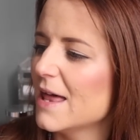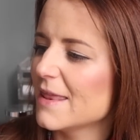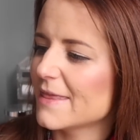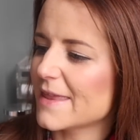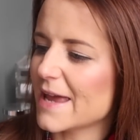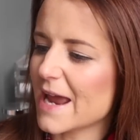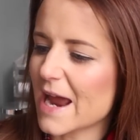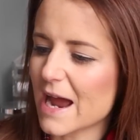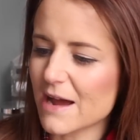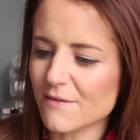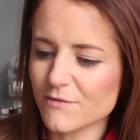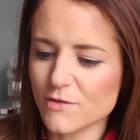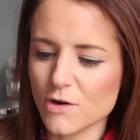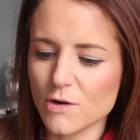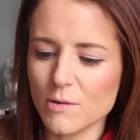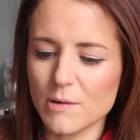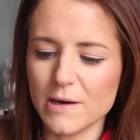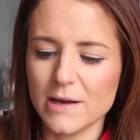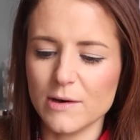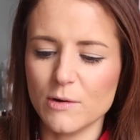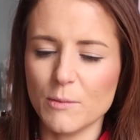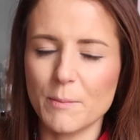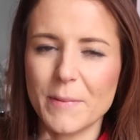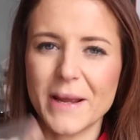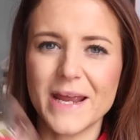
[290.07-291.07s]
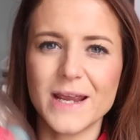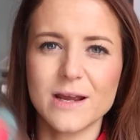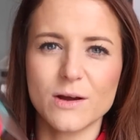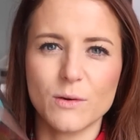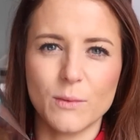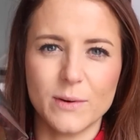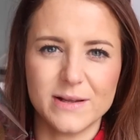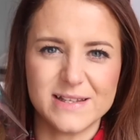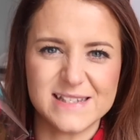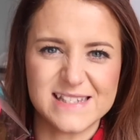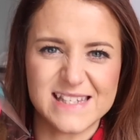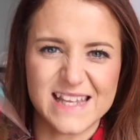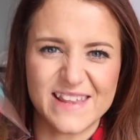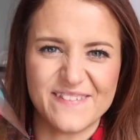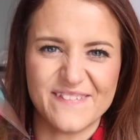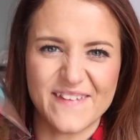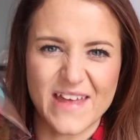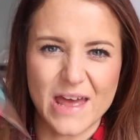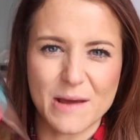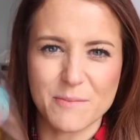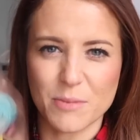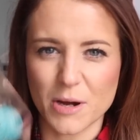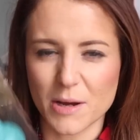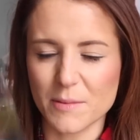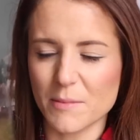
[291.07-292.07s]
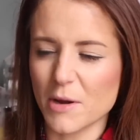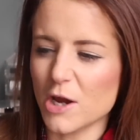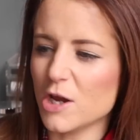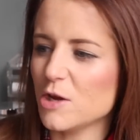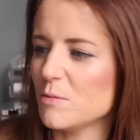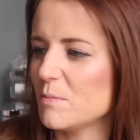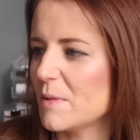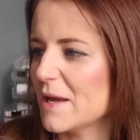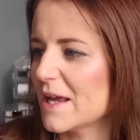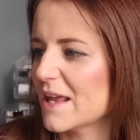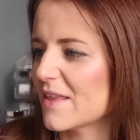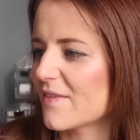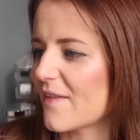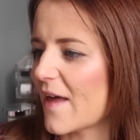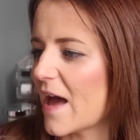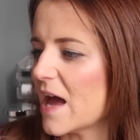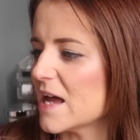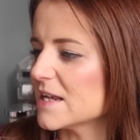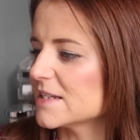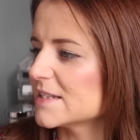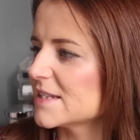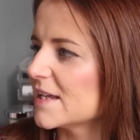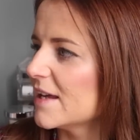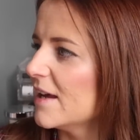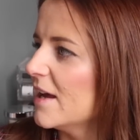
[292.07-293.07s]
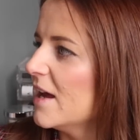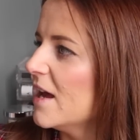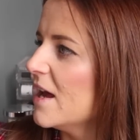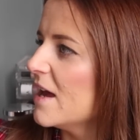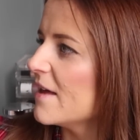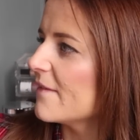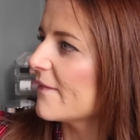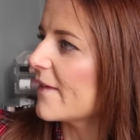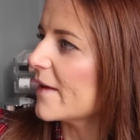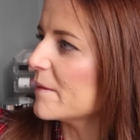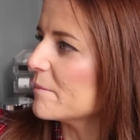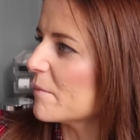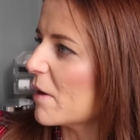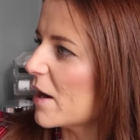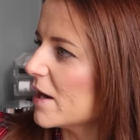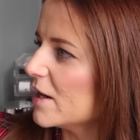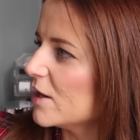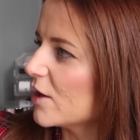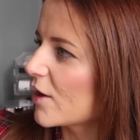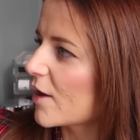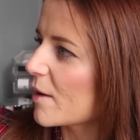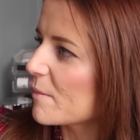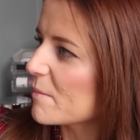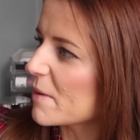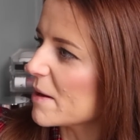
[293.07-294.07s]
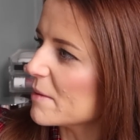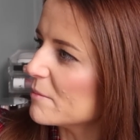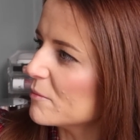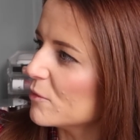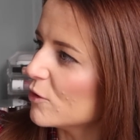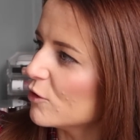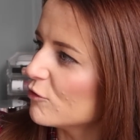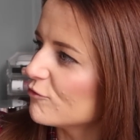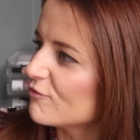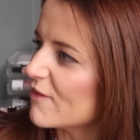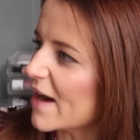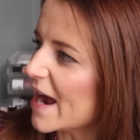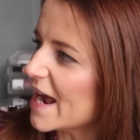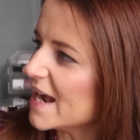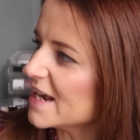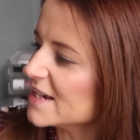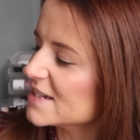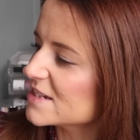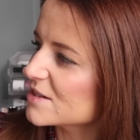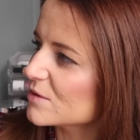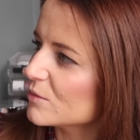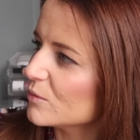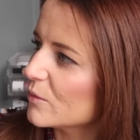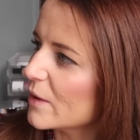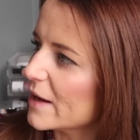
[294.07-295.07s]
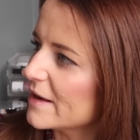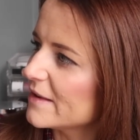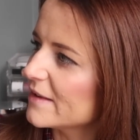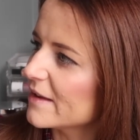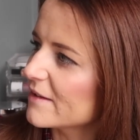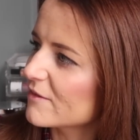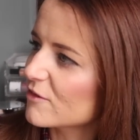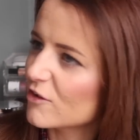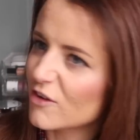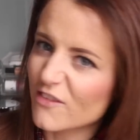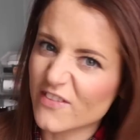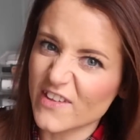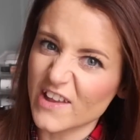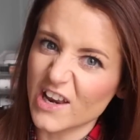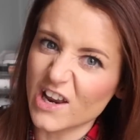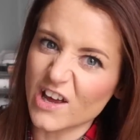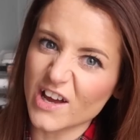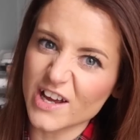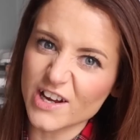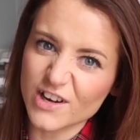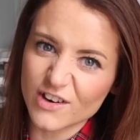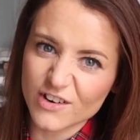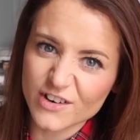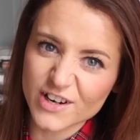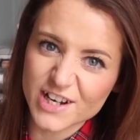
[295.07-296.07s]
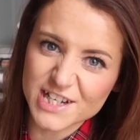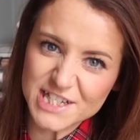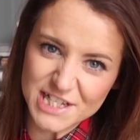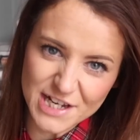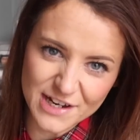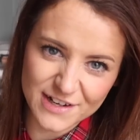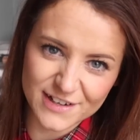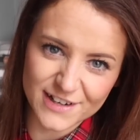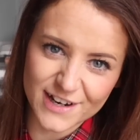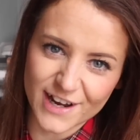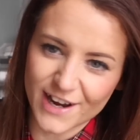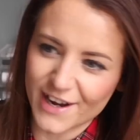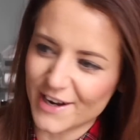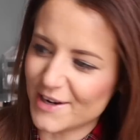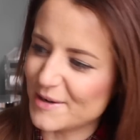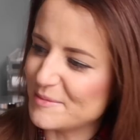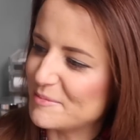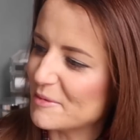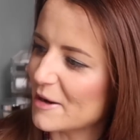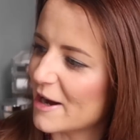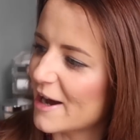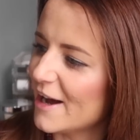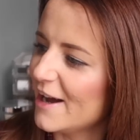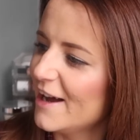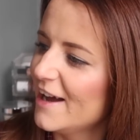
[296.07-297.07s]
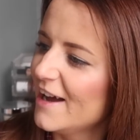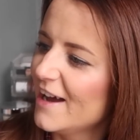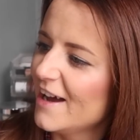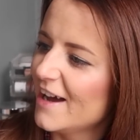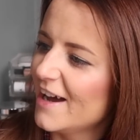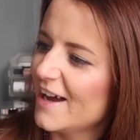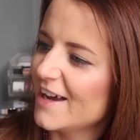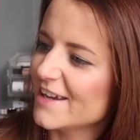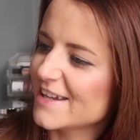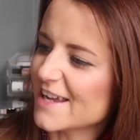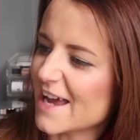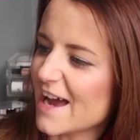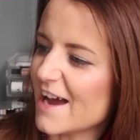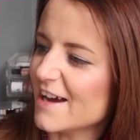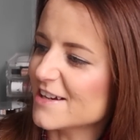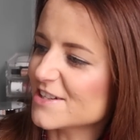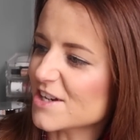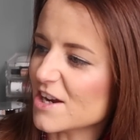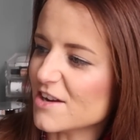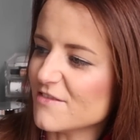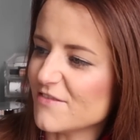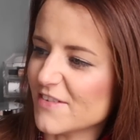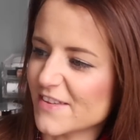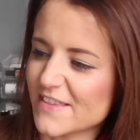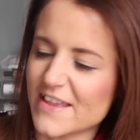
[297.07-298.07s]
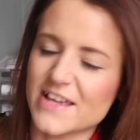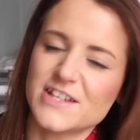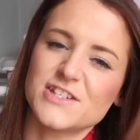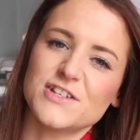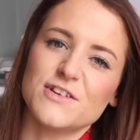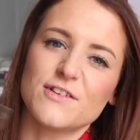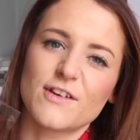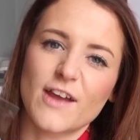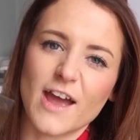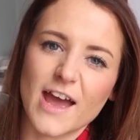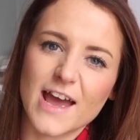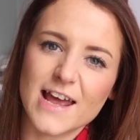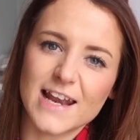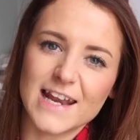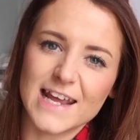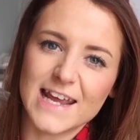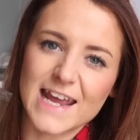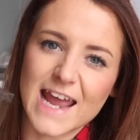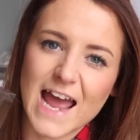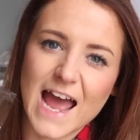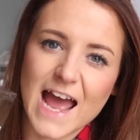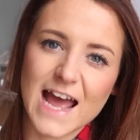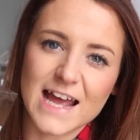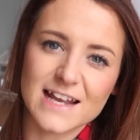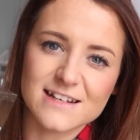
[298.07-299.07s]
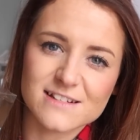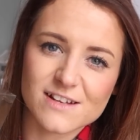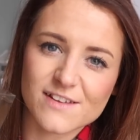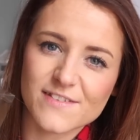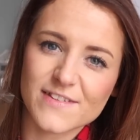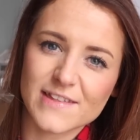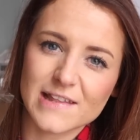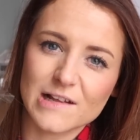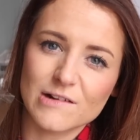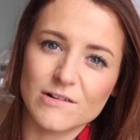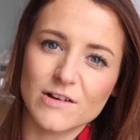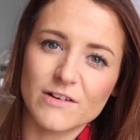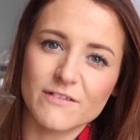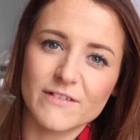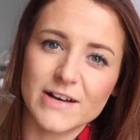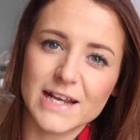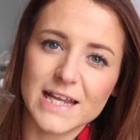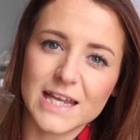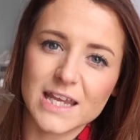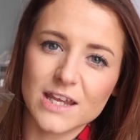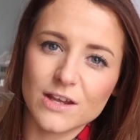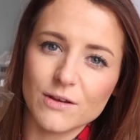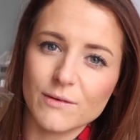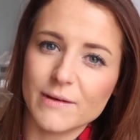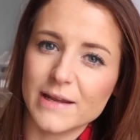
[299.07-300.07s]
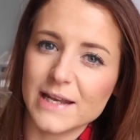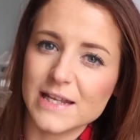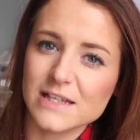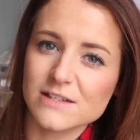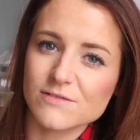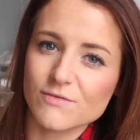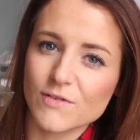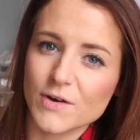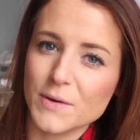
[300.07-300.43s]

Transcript: They have got little pink ones in there, but I'm hoping that they might look a bit more red when they've got the light on. I don't know, but Yeah, I don't think they're too girly, and I think they'll look really cute in his